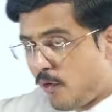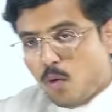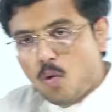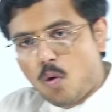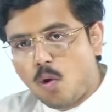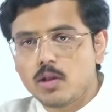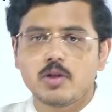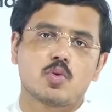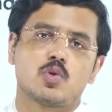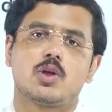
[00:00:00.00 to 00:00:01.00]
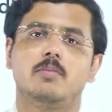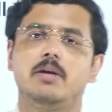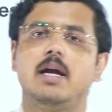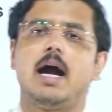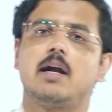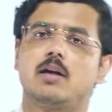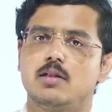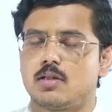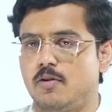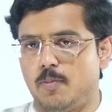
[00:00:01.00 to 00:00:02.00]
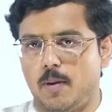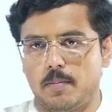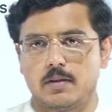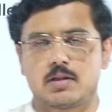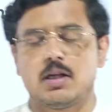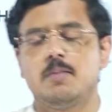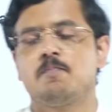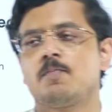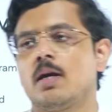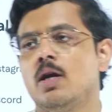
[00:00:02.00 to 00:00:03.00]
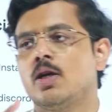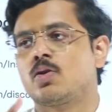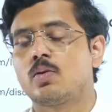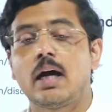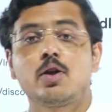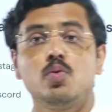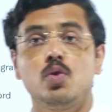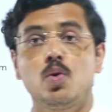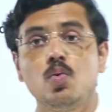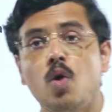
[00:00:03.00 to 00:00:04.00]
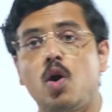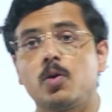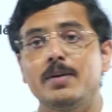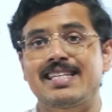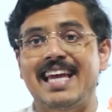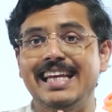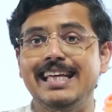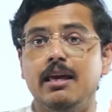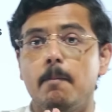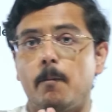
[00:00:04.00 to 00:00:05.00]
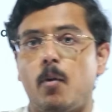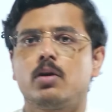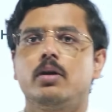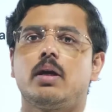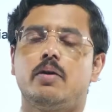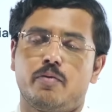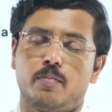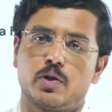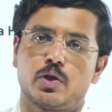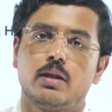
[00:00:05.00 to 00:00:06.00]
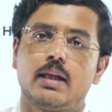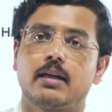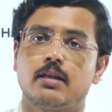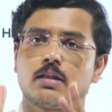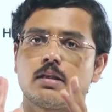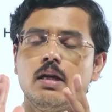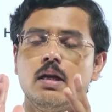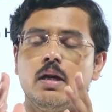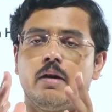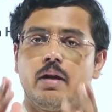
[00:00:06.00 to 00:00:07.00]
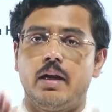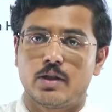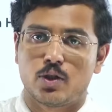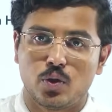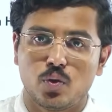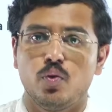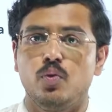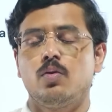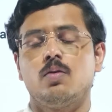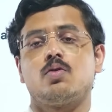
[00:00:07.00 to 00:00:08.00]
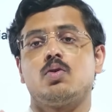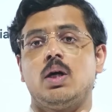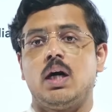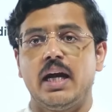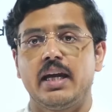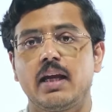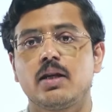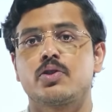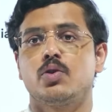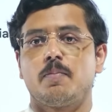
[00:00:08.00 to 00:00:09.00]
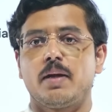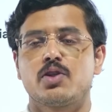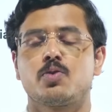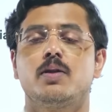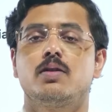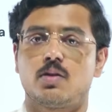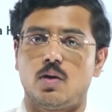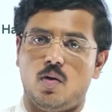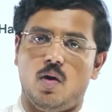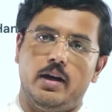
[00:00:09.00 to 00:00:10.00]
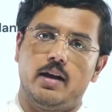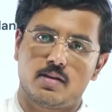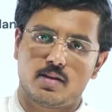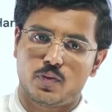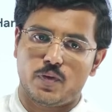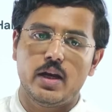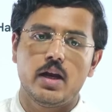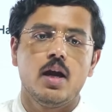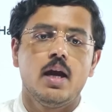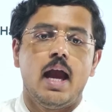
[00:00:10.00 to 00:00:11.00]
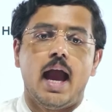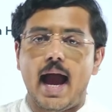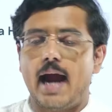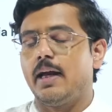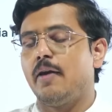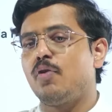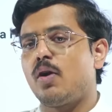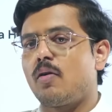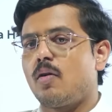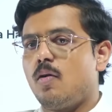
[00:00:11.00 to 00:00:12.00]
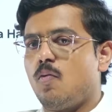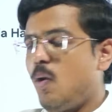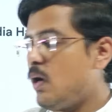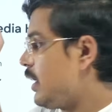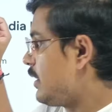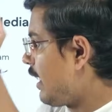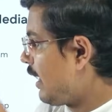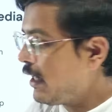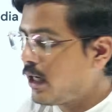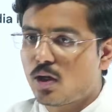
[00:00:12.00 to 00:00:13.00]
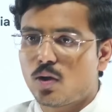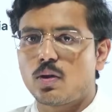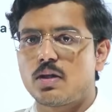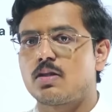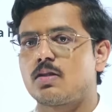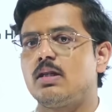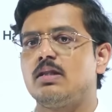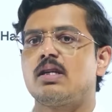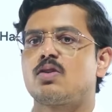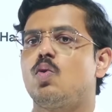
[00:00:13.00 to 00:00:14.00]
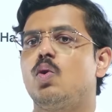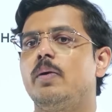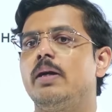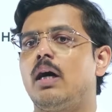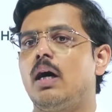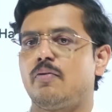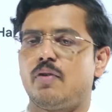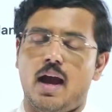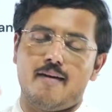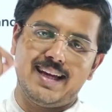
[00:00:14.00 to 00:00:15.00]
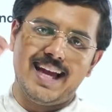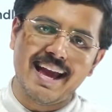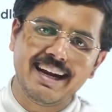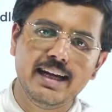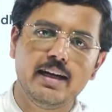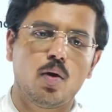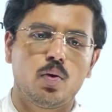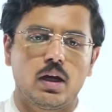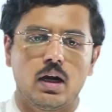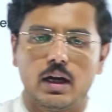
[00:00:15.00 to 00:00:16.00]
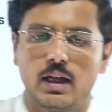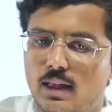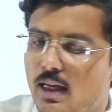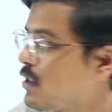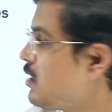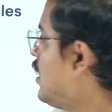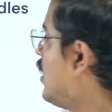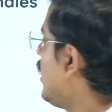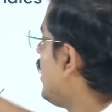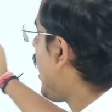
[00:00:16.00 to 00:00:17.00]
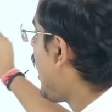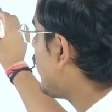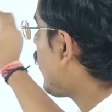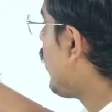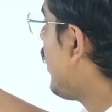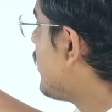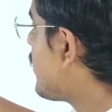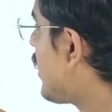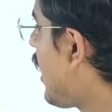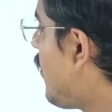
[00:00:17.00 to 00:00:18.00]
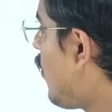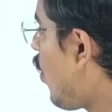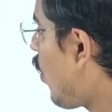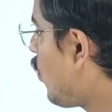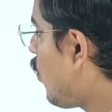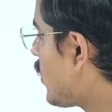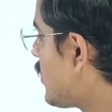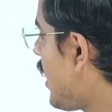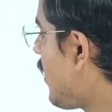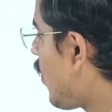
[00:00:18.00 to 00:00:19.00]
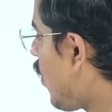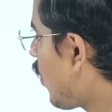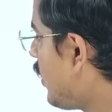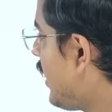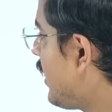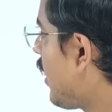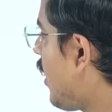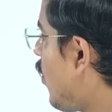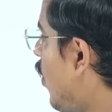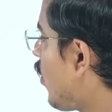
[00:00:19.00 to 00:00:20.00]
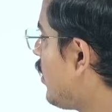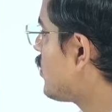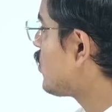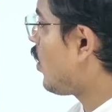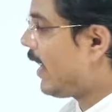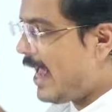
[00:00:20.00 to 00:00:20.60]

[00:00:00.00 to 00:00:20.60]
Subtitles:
follow all the social media handles of PrepInsta so that you do not miss any important information that is related to you, to your hirings, to your placements, to your contests. Fine. And if you're wanting the link to this TCS CodeVita, if you're having any doubt regarding this, either on Instagram or on WhatsApp or on Telegram or on Discord,